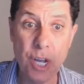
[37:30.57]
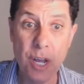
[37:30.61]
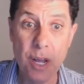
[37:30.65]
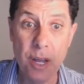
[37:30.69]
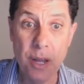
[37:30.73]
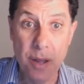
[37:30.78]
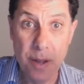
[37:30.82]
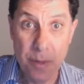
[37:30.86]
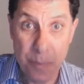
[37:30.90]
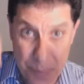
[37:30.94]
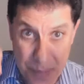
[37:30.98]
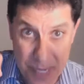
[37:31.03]

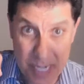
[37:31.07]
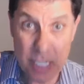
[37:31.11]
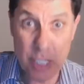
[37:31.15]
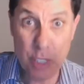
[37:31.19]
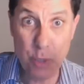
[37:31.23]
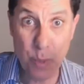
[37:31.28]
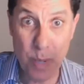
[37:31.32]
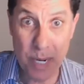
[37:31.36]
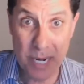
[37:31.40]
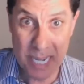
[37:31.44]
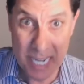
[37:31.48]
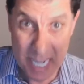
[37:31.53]
This one
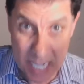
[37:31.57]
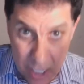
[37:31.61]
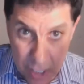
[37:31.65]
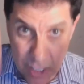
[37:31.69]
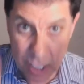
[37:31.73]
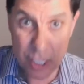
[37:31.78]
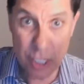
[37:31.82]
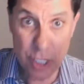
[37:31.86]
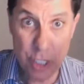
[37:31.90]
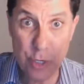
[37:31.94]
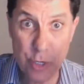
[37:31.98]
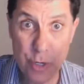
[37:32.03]
here this
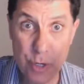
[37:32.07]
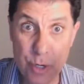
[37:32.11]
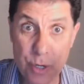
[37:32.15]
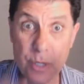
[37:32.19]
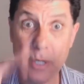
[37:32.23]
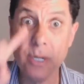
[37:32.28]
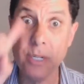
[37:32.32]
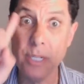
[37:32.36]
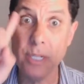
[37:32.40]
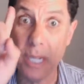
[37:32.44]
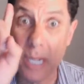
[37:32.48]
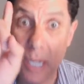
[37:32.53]
year,
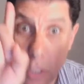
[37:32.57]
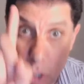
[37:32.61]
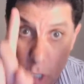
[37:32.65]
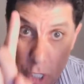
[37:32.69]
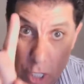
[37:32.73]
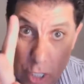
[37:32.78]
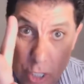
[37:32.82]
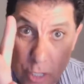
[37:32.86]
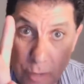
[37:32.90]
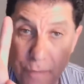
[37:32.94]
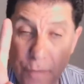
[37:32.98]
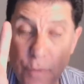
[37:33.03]
just the
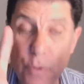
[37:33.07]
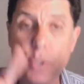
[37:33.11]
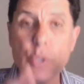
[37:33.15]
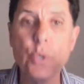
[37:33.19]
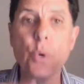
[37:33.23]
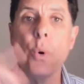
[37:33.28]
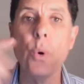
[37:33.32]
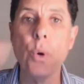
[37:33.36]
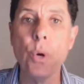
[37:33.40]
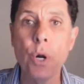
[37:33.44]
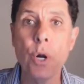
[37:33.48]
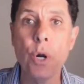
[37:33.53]
first
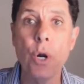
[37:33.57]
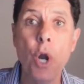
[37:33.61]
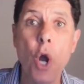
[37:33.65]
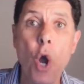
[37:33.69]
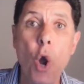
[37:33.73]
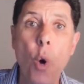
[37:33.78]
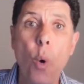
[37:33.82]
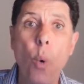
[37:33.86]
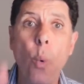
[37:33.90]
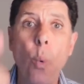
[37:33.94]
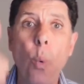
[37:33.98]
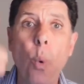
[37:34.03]
quarter,
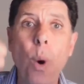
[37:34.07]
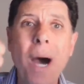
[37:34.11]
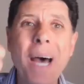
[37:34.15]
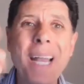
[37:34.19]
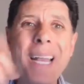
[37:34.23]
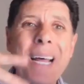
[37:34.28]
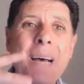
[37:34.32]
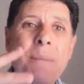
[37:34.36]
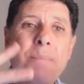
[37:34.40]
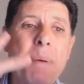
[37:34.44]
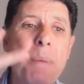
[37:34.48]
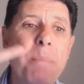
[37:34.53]
went
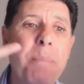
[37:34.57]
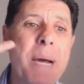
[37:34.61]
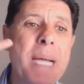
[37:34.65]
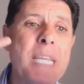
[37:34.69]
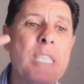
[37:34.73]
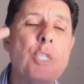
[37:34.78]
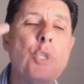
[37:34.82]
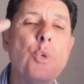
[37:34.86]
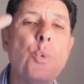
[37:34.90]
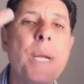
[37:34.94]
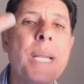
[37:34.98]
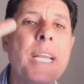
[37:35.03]
up by
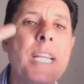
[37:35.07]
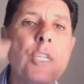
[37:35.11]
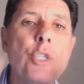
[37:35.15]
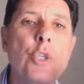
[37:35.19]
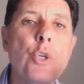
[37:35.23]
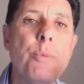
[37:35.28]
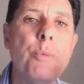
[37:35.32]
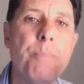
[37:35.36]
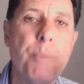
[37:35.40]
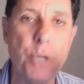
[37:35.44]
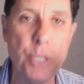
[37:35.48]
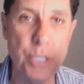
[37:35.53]

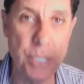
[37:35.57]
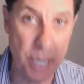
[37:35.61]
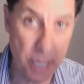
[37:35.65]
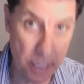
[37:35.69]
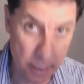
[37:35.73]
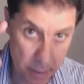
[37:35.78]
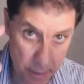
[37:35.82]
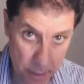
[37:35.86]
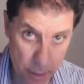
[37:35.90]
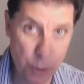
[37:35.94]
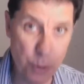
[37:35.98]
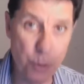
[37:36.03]
22%.
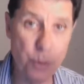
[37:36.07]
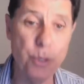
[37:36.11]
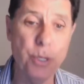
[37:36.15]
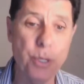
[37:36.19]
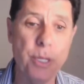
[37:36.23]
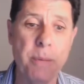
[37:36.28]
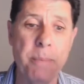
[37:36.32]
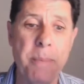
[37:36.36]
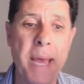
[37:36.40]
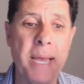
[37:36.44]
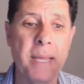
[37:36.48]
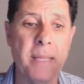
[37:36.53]
You do the
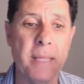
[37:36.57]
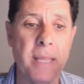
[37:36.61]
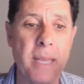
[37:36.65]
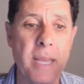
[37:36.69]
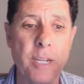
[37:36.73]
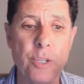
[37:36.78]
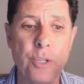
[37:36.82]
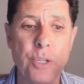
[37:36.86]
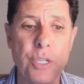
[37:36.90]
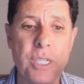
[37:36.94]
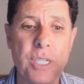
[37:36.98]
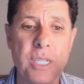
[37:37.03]
math and
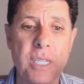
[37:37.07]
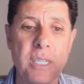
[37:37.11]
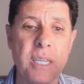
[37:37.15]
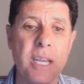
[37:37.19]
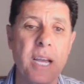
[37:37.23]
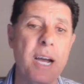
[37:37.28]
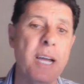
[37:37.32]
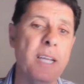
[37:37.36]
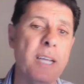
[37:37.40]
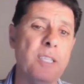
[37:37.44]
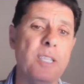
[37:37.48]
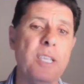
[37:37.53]
you see the
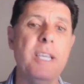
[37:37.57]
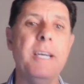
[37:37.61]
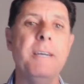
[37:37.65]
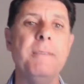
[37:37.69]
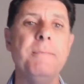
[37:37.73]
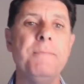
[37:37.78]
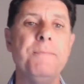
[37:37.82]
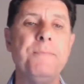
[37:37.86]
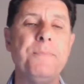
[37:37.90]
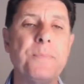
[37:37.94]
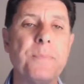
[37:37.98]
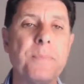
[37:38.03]
idea.
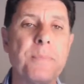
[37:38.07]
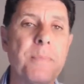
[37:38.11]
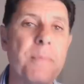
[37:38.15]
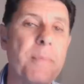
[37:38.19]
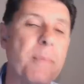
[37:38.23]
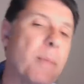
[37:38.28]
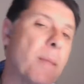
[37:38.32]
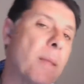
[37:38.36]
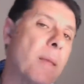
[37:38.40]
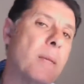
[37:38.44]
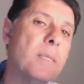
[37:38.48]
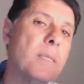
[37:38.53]

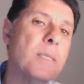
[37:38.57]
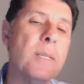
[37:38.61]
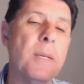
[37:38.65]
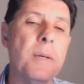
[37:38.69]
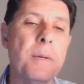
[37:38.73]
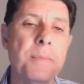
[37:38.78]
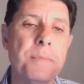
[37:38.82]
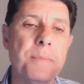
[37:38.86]
So